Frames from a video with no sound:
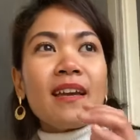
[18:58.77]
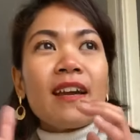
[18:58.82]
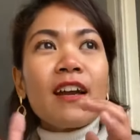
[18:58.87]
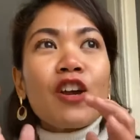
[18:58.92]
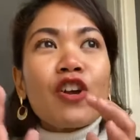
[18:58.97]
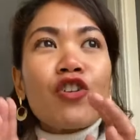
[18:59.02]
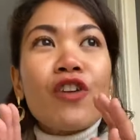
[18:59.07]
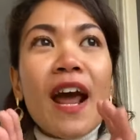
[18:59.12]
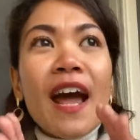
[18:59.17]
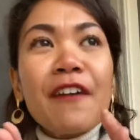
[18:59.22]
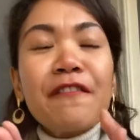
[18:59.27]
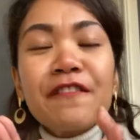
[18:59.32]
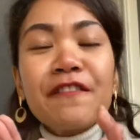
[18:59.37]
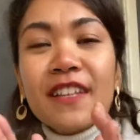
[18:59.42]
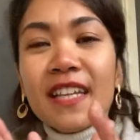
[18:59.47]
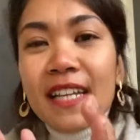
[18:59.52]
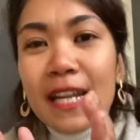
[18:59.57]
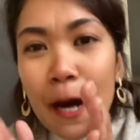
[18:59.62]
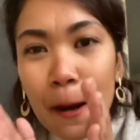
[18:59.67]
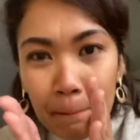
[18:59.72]

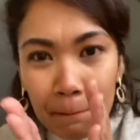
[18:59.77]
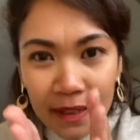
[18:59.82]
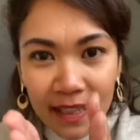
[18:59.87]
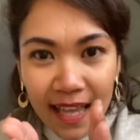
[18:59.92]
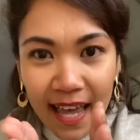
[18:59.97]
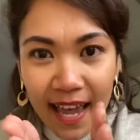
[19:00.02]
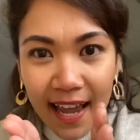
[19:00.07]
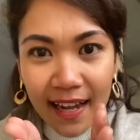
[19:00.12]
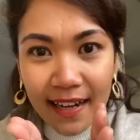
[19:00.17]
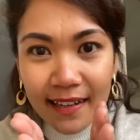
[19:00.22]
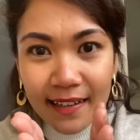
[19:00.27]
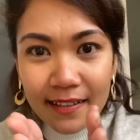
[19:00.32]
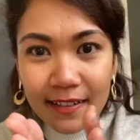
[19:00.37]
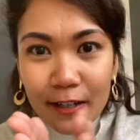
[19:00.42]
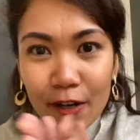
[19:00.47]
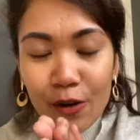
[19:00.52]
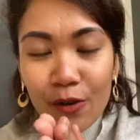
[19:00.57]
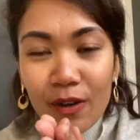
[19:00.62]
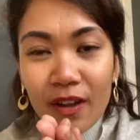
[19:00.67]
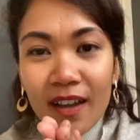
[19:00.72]
crafted a plan,
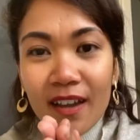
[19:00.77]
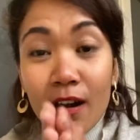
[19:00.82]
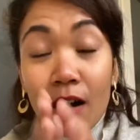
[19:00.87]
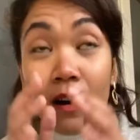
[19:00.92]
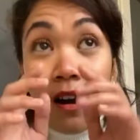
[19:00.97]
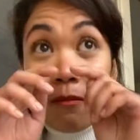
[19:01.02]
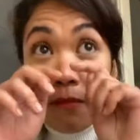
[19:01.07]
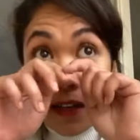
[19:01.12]
okay? Oh my